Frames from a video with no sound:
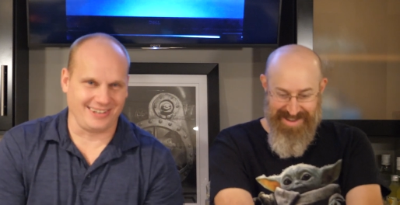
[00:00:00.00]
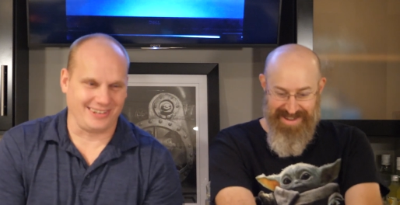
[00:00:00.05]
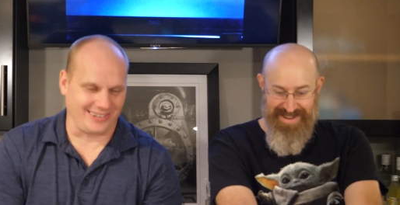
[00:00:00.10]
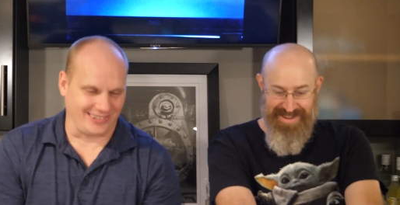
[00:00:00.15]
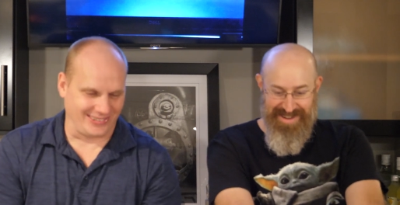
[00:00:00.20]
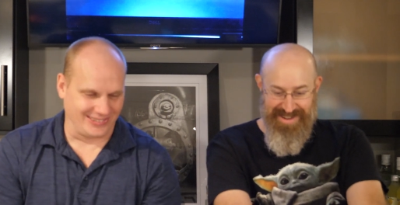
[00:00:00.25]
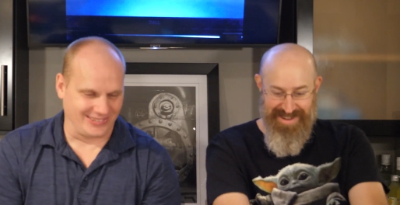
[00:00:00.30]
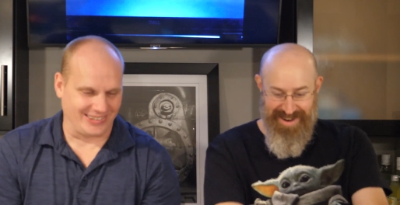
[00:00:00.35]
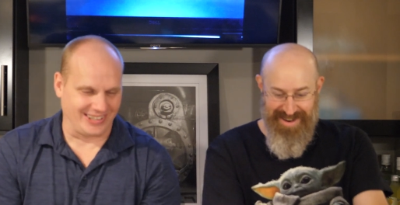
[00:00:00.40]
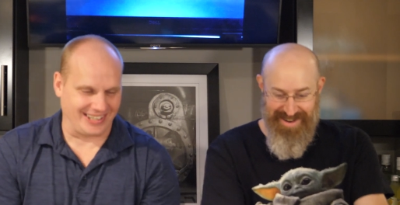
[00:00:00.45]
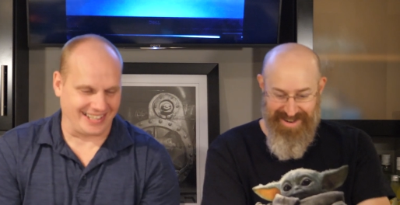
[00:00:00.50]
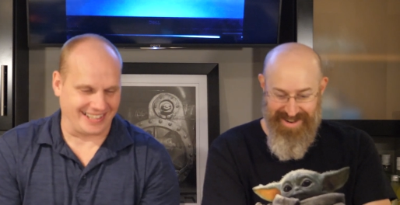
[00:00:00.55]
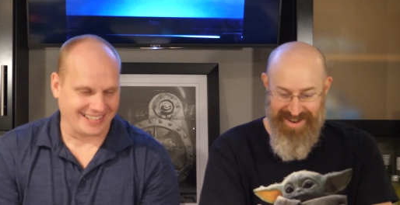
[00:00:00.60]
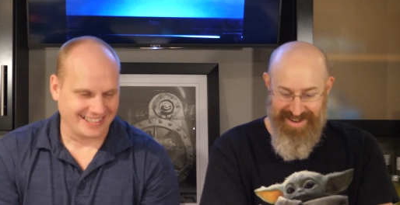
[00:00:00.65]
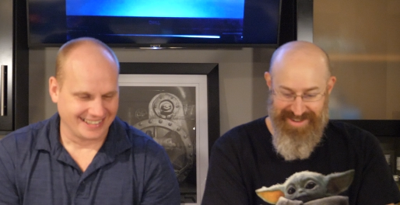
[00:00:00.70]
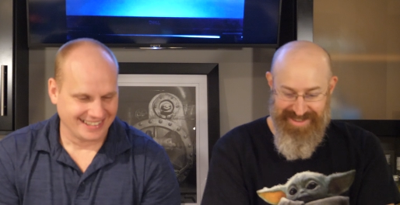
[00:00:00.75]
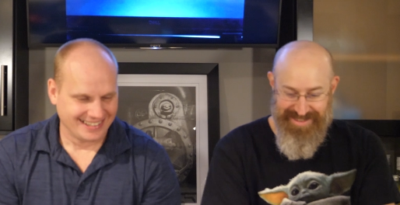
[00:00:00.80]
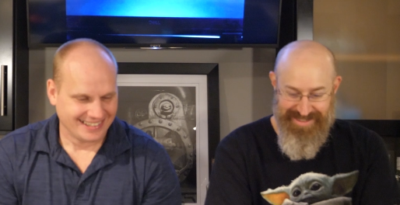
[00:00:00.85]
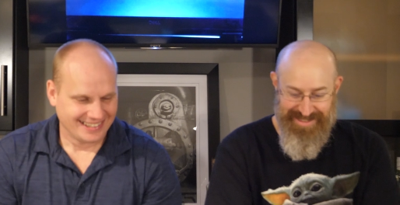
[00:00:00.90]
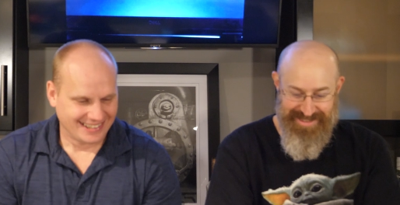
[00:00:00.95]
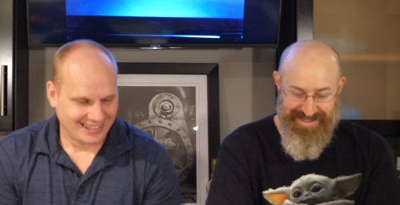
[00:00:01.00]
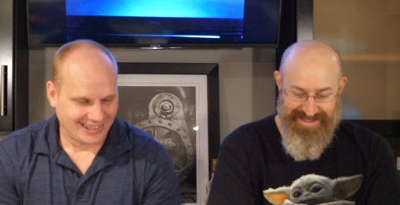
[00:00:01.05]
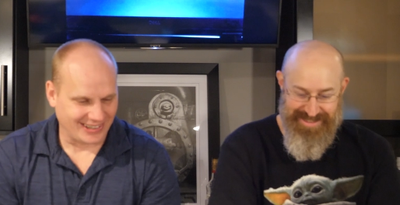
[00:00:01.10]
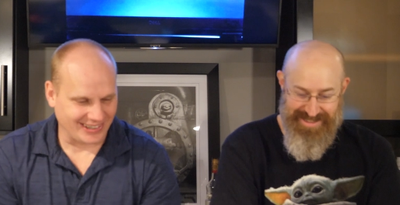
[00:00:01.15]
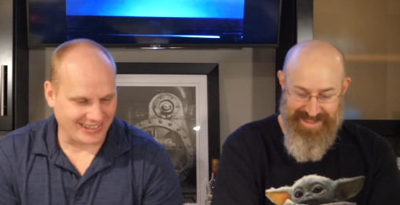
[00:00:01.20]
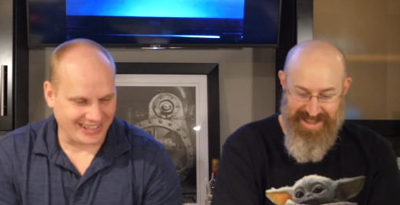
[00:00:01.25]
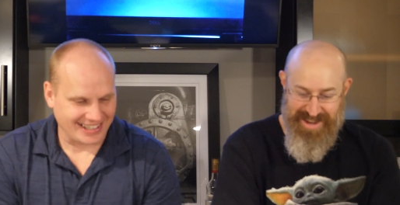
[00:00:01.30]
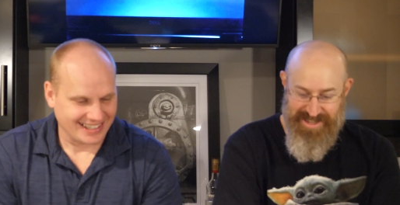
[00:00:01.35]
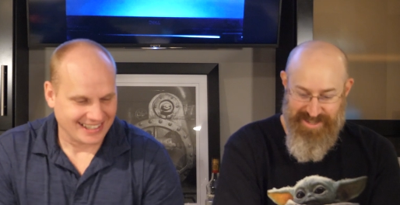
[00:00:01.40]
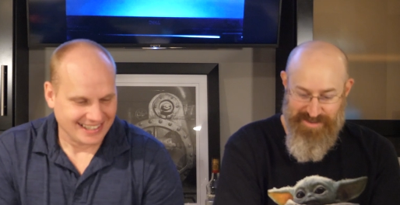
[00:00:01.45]
Speaker 1: All right. All
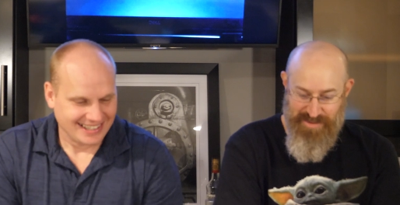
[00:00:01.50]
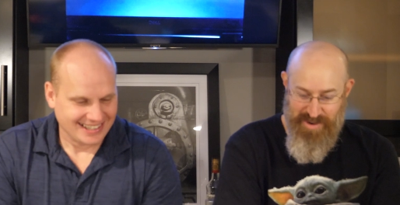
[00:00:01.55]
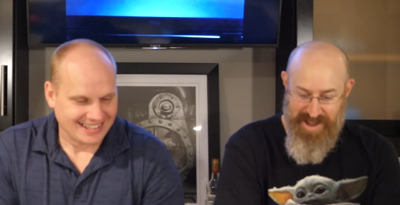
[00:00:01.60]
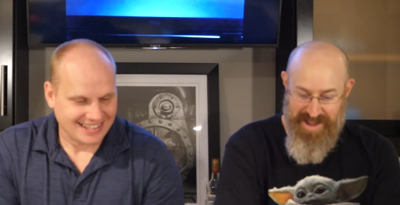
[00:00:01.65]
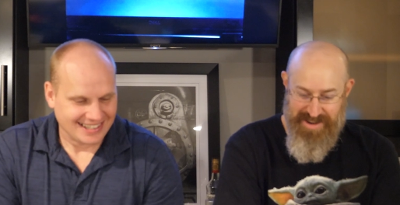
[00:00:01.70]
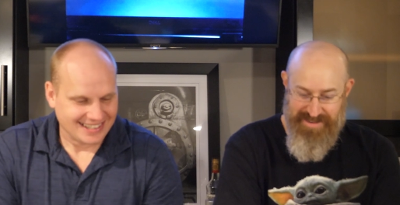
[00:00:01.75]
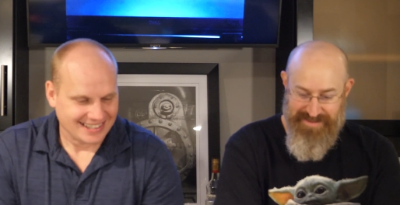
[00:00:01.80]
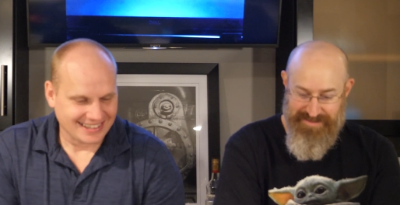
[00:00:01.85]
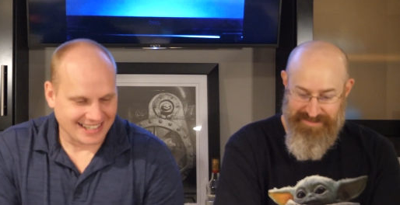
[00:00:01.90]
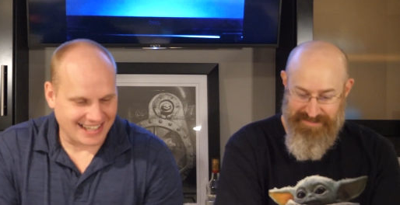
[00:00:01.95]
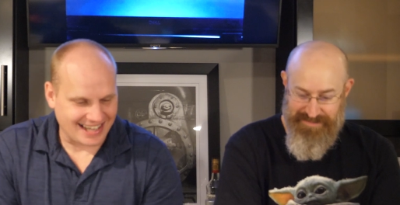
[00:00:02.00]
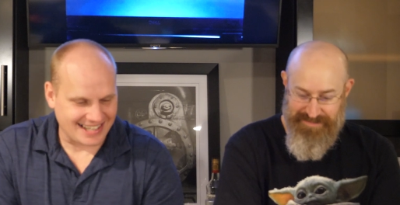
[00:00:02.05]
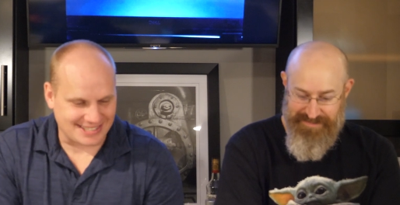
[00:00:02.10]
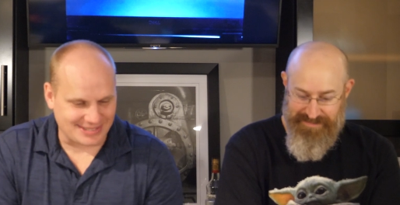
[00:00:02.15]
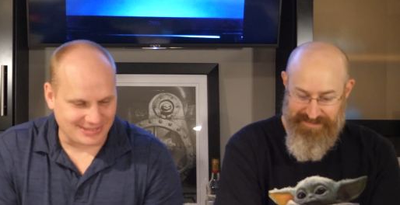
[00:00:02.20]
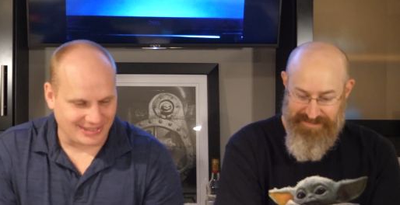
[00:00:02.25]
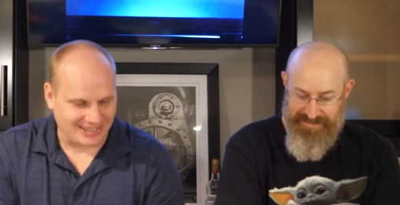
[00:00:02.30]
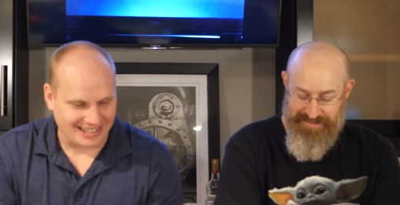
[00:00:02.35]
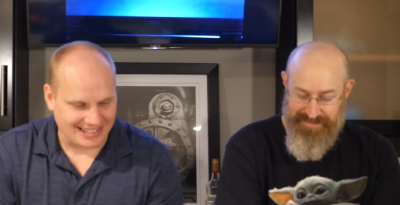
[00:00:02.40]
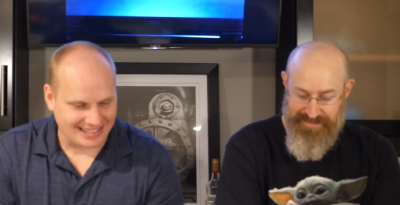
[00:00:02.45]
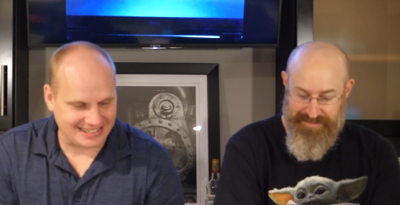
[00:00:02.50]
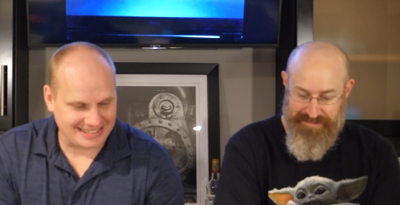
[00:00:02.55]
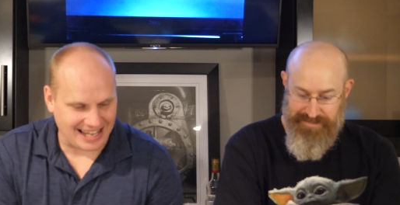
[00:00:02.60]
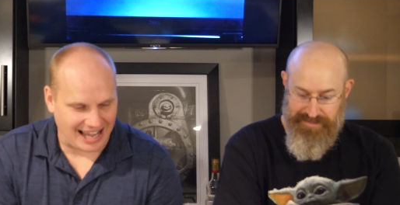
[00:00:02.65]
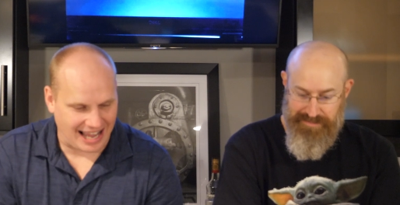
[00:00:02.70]
right. Last one. Last one.